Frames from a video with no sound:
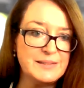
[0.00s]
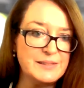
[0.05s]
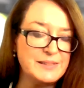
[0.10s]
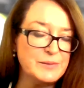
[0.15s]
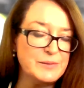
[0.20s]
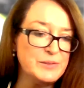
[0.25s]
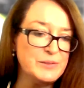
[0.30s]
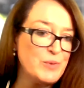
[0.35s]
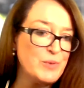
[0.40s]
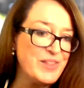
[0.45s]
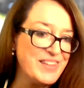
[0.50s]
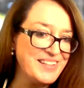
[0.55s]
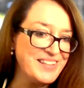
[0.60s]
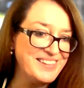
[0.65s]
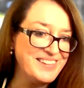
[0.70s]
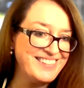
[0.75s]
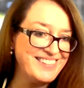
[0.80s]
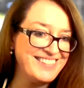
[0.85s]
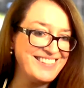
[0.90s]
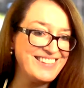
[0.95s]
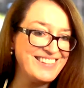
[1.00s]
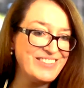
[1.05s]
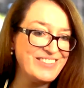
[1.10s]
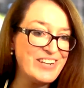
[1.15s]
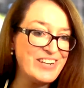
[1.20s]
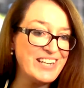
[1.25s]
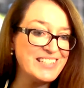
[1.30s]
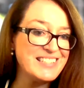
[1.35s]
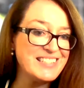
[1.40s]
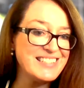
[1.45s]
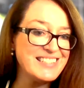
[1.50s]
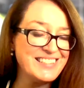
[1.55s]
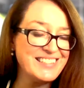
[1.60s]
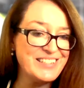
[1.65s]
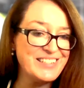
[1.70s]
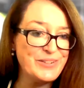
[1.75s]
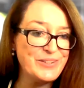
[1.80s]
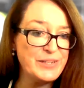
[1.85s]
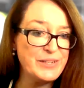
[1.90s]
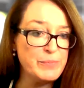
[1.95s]
within the right,
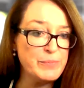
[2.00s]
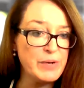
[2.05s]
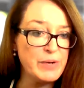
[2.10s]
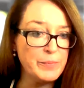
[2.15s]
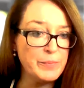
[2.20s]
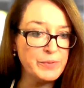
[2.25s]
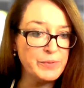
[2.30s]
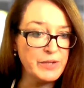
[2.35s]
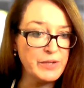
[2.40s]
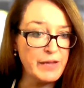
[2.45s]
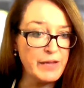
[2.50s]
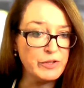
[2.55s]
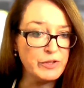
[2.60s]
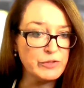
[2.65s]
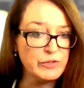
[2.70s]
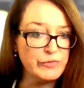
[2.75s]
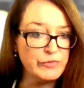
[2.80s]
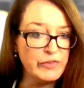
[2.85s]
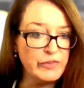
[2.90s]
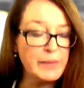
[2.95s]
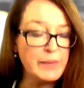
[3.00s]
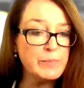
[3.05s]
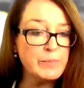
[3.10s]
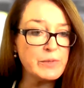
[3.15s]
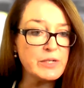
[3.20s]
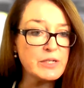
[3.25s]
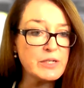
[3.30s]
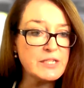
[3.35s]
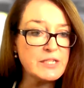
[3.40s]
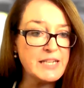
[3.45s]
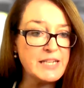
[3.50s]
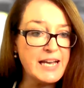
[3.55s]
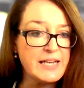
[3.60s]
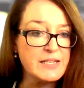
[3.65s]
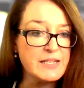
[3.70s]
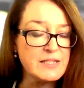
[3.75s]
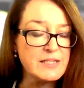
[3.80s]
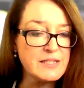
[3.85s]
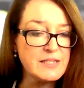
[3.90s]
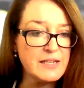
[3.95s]
and appropriate ethical frameworks,
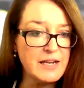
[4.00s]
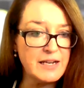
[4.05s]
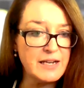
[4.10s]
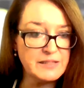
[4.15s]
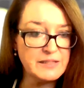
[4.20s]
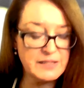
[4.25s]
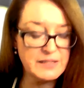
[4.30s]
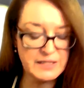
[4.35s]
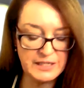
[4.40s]
yes. And